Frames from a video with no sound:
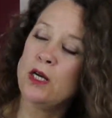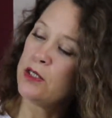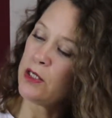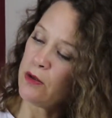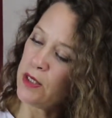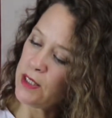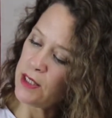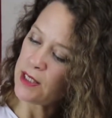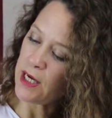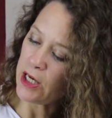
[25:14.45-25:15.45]
So this
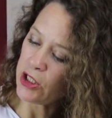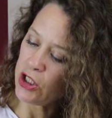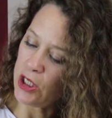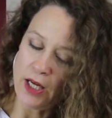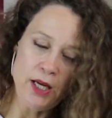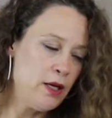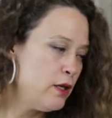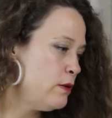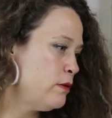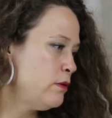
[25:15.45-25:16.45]
is actually,
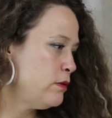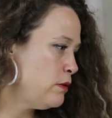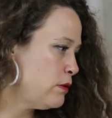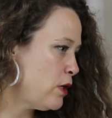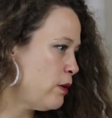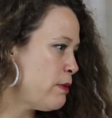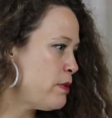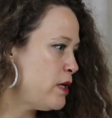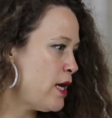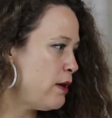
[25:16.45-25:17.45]
can't
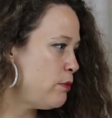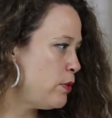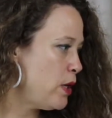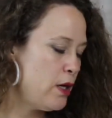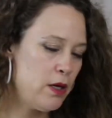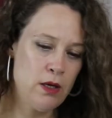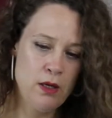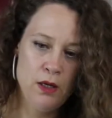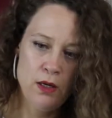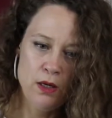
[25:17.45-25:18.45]
remember the name, a
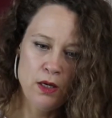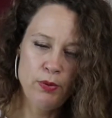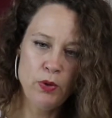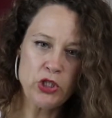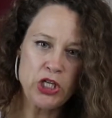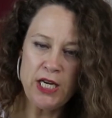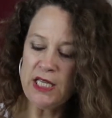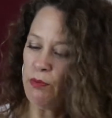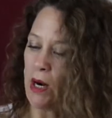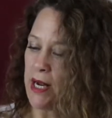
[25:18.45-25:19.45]

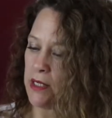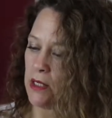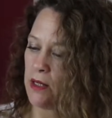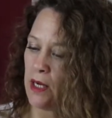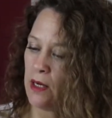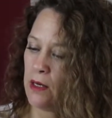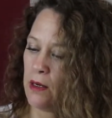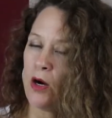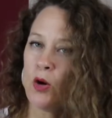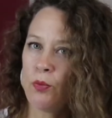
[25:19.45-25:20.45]
Portuguese brand, I think.
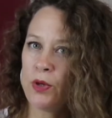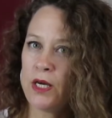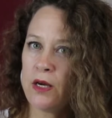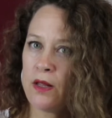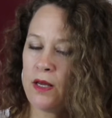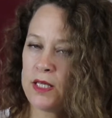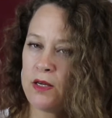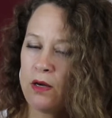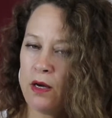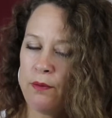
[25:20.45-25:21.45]
I'll put it, is
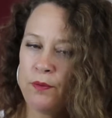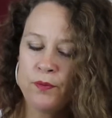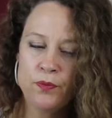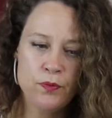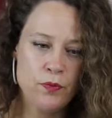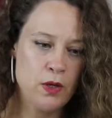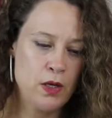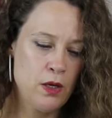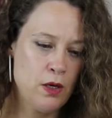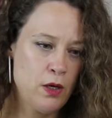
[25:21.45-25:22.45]
it
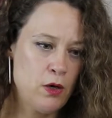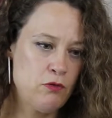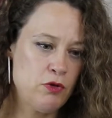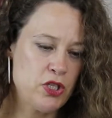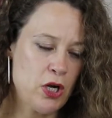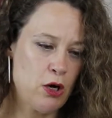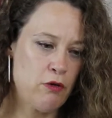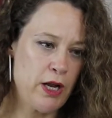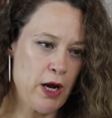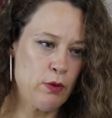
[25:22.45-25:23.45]

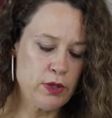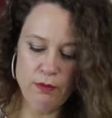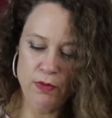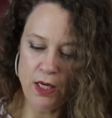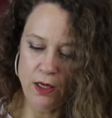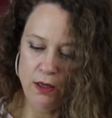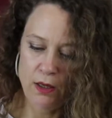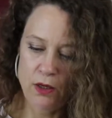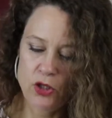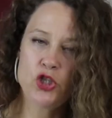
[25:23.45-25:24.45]
Rosario or something?
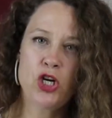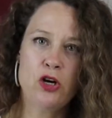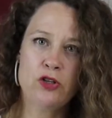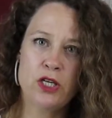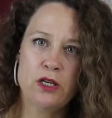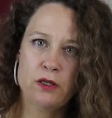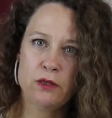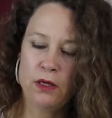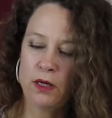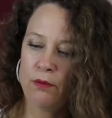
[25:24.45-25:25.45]

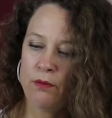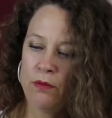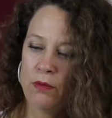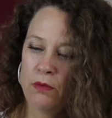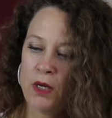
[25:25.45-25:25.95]
Jardin.